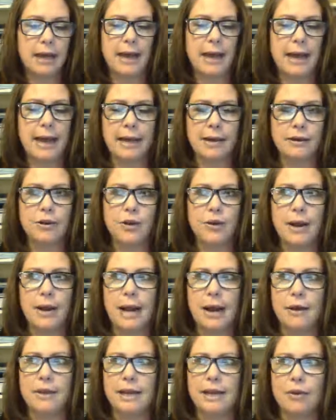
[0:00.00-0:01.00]
I don't know
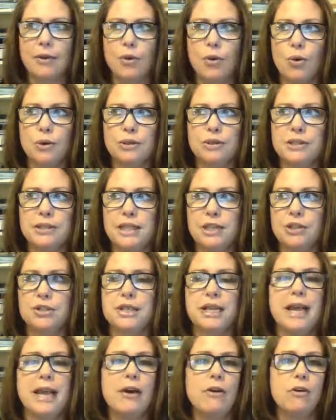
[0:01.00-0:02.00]
how they hold teachers
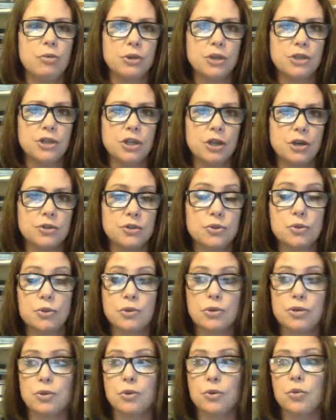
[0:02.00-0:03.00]
accountable in charter
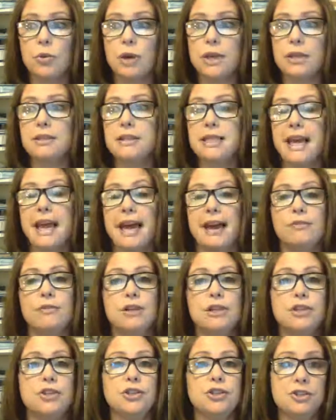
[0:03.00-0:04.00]
schools, or what's the
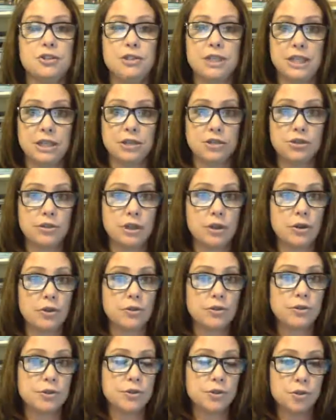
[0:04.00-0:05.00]
average teacher that
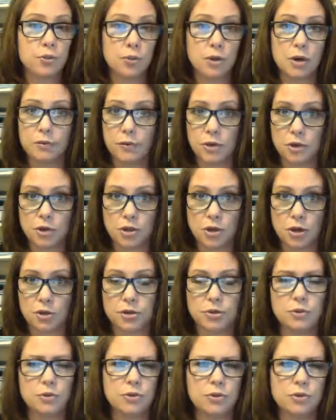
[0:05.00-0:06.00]
goes to work for a charter
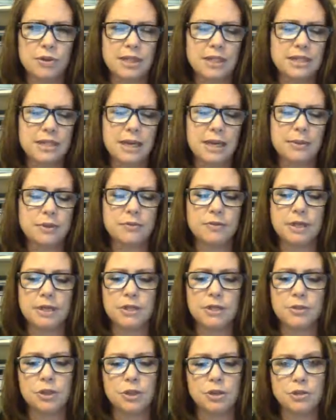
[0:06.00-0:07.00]
school, or these types of
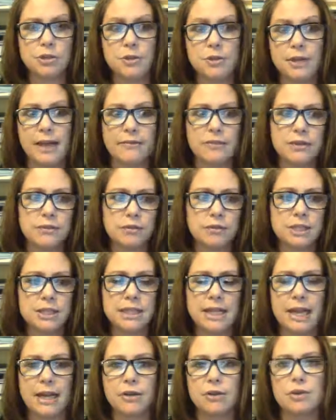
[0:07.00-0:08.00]
things. You know, do they have different
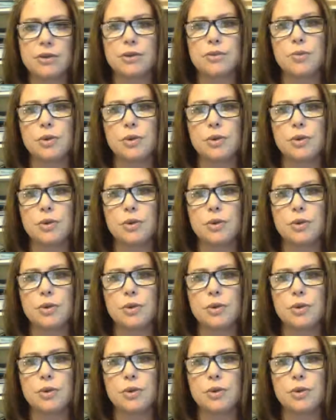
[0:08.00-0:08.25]
standards?